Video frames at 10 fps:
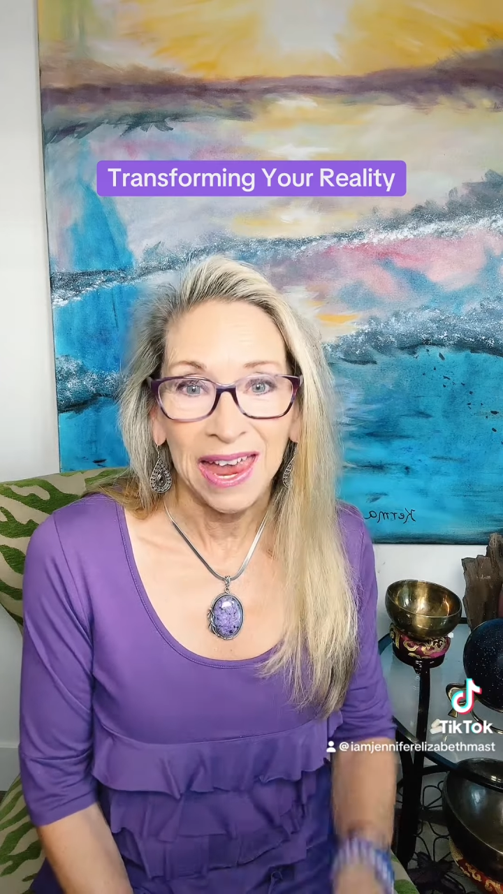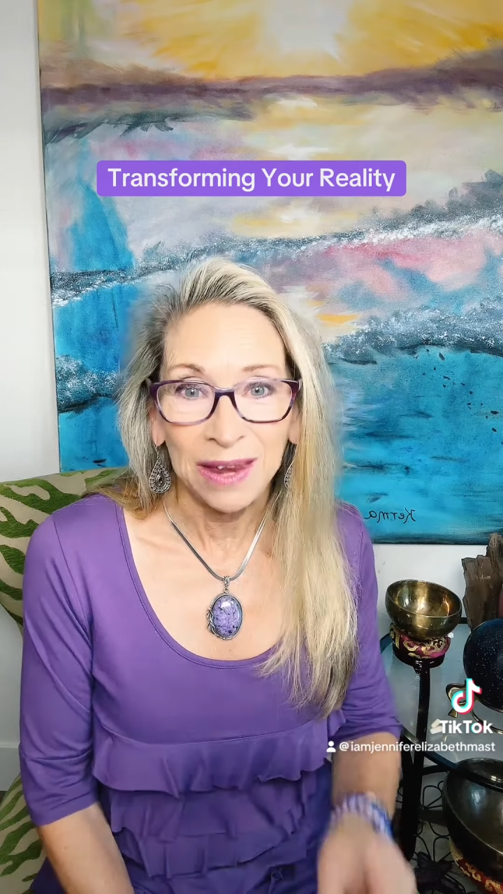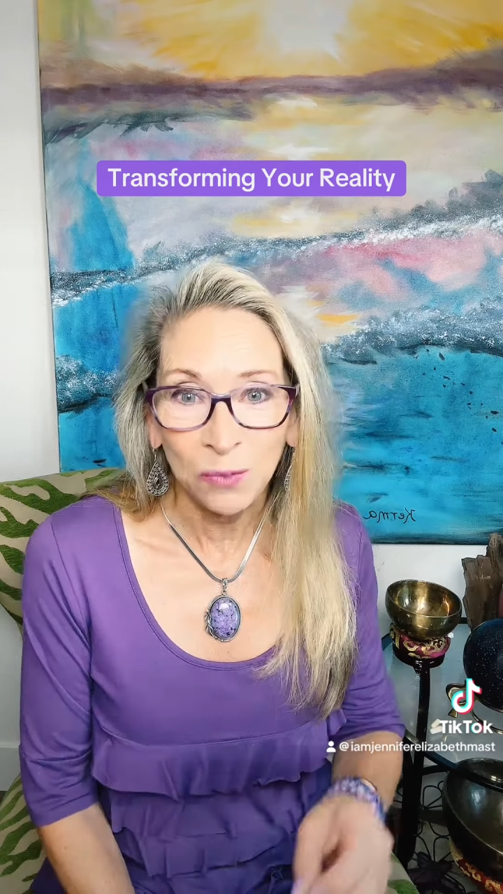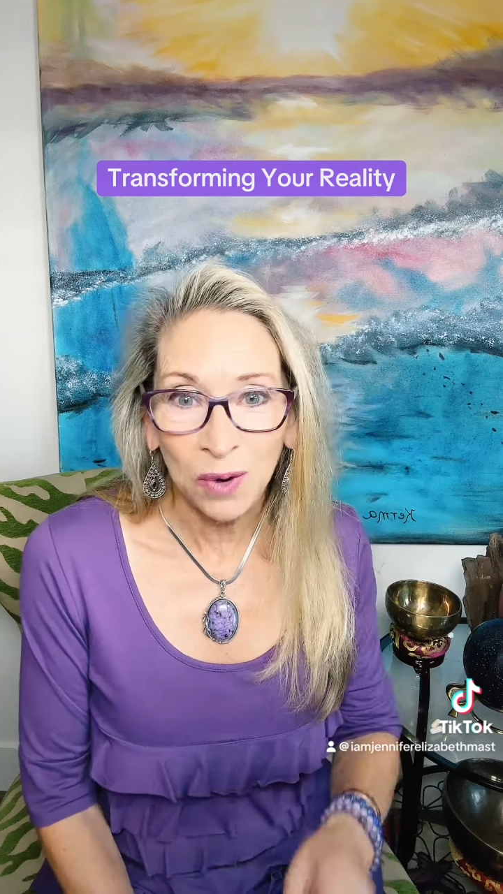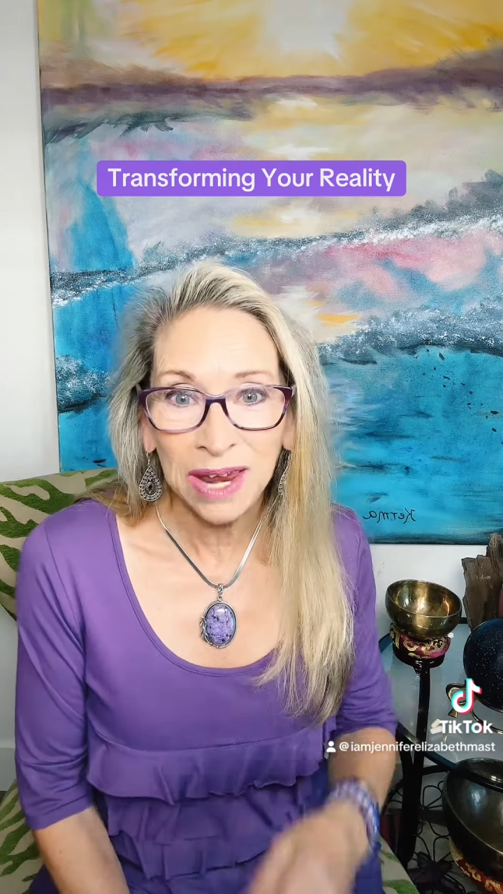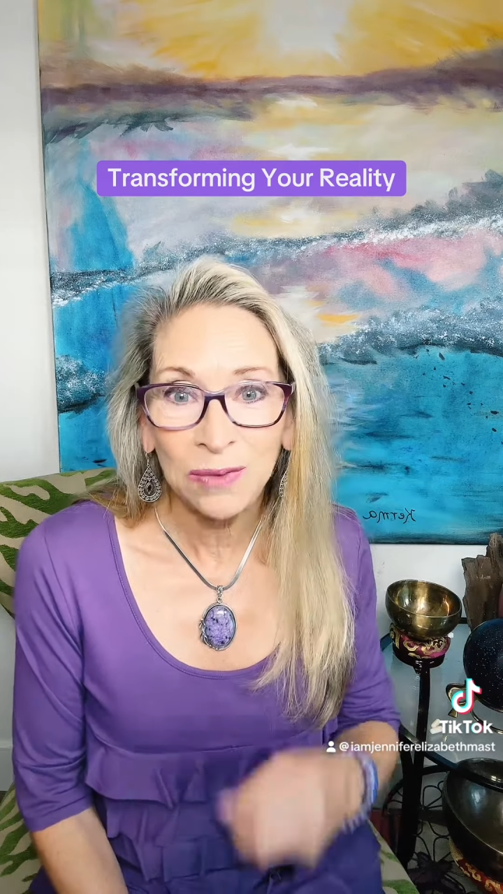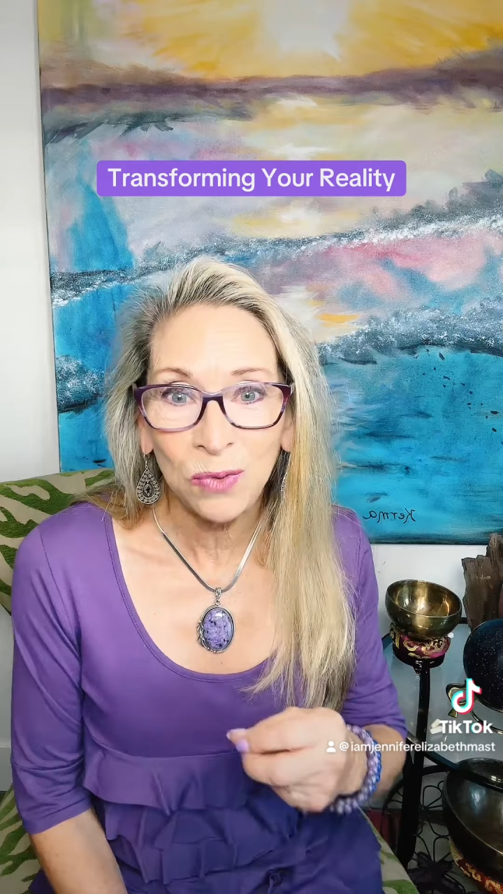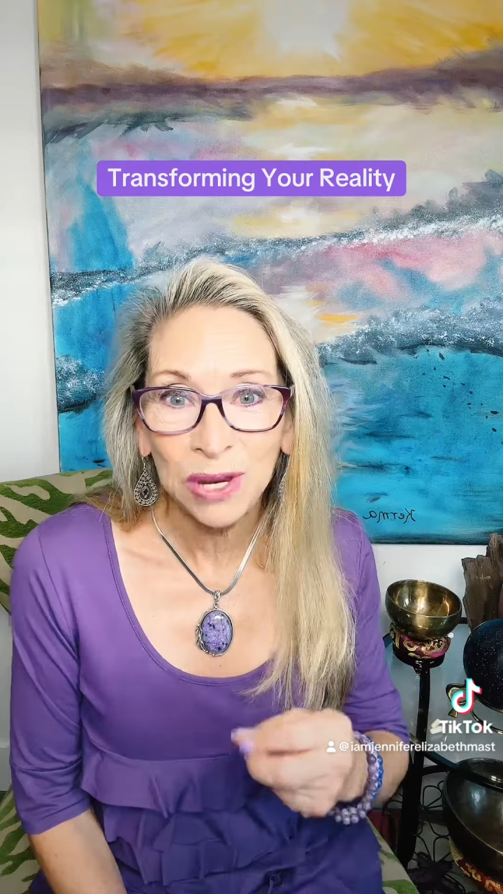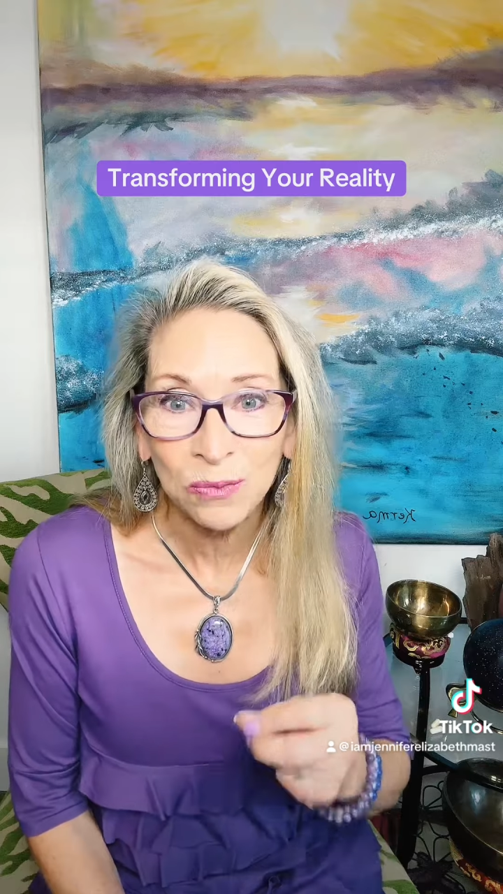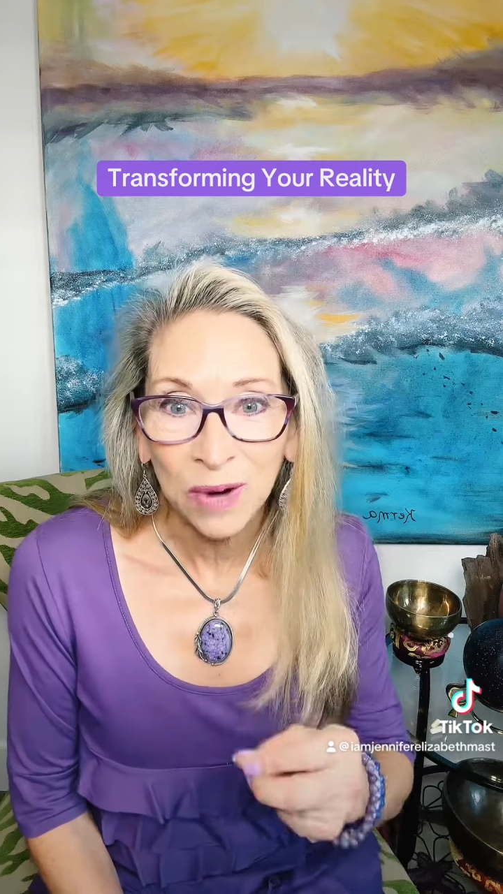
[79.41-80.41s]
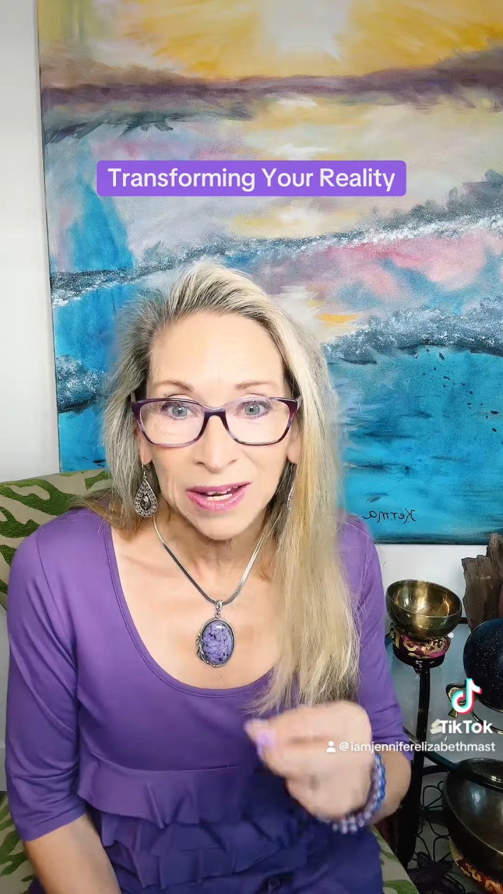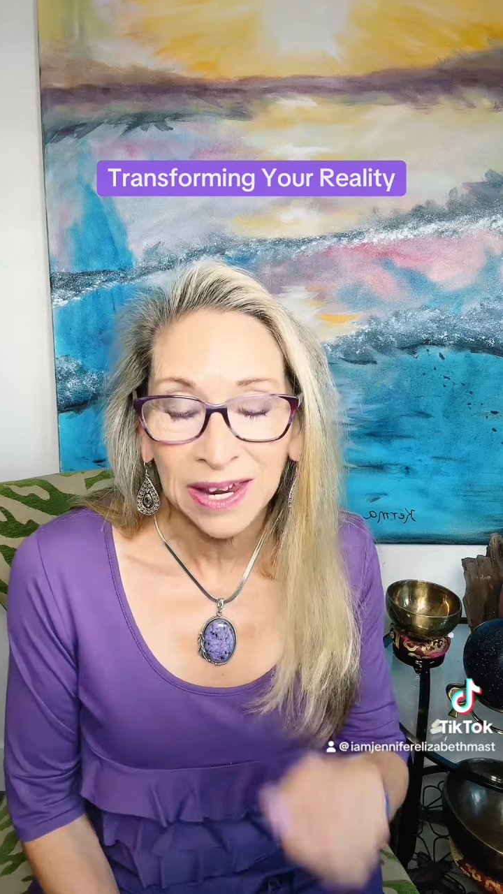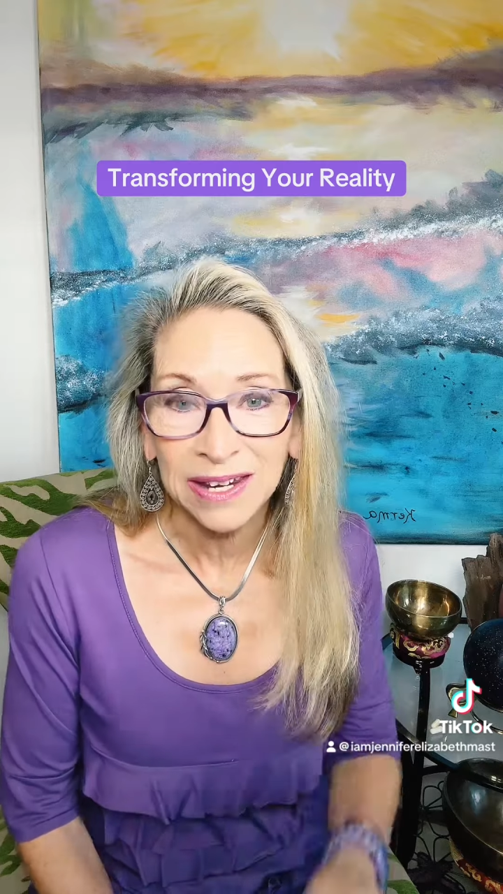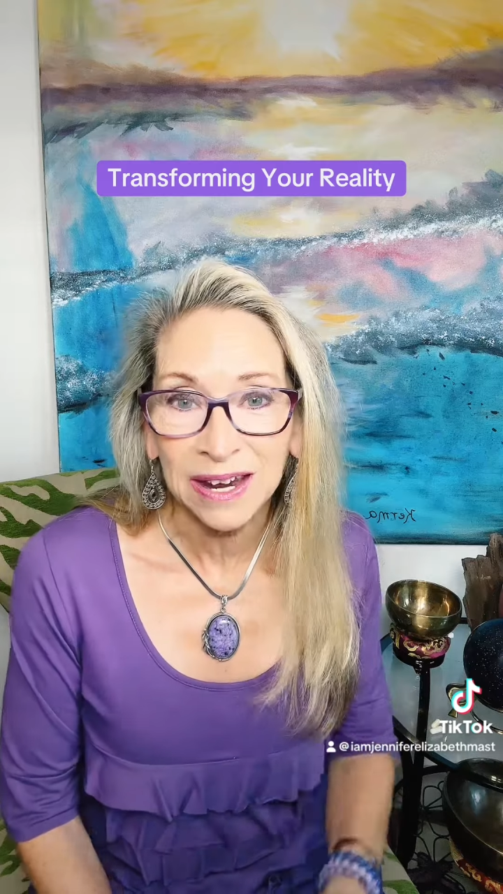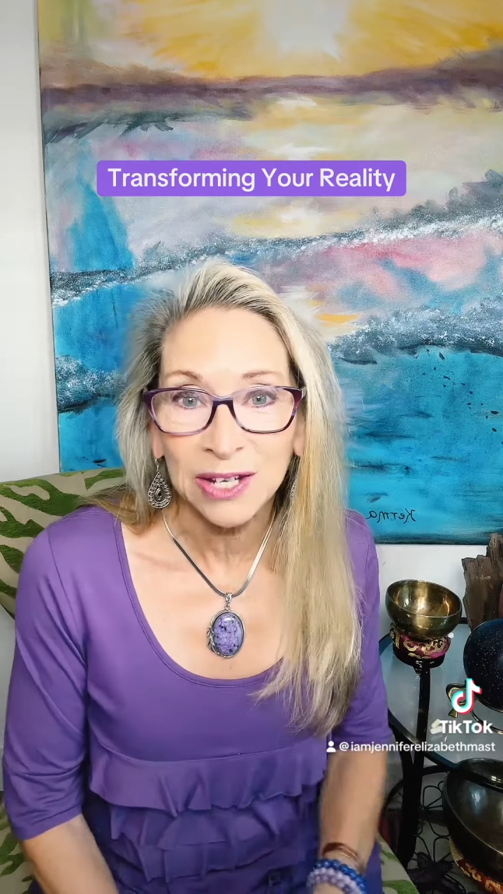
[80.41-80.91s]
And when we
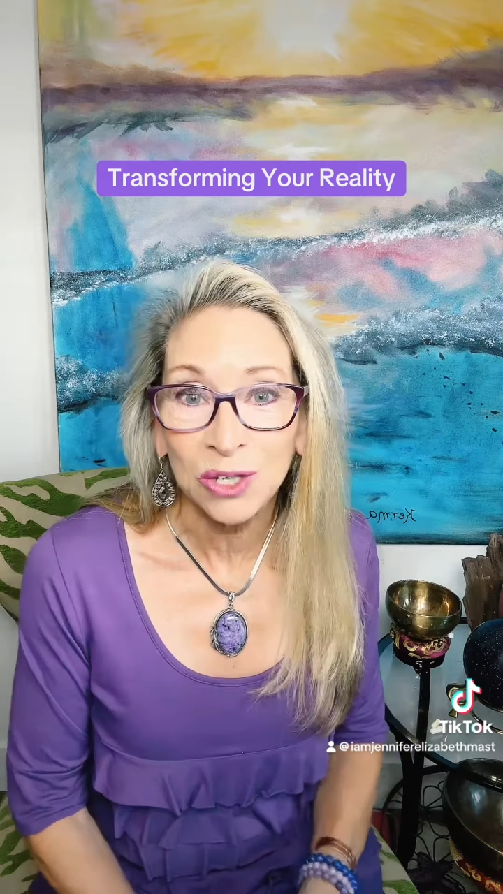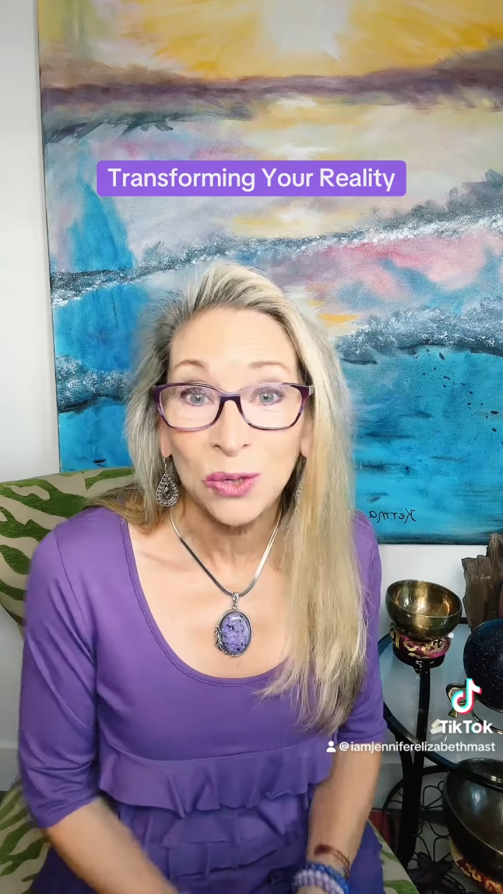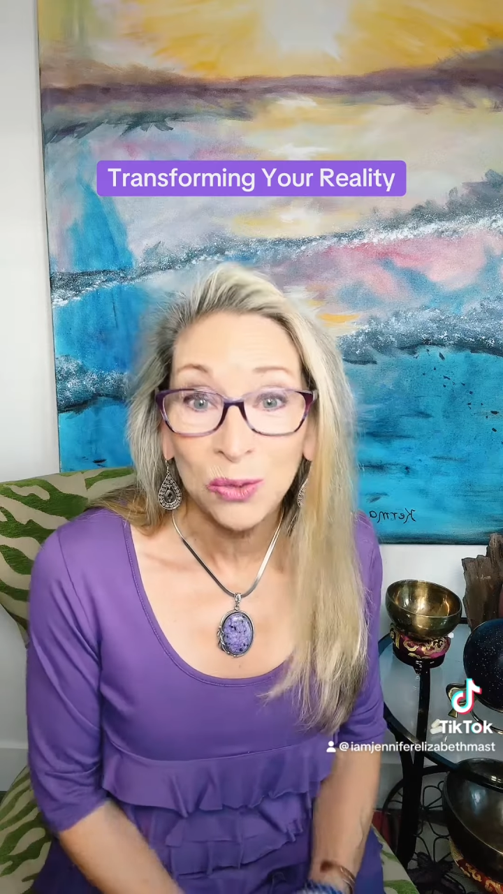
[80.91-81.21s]
recognize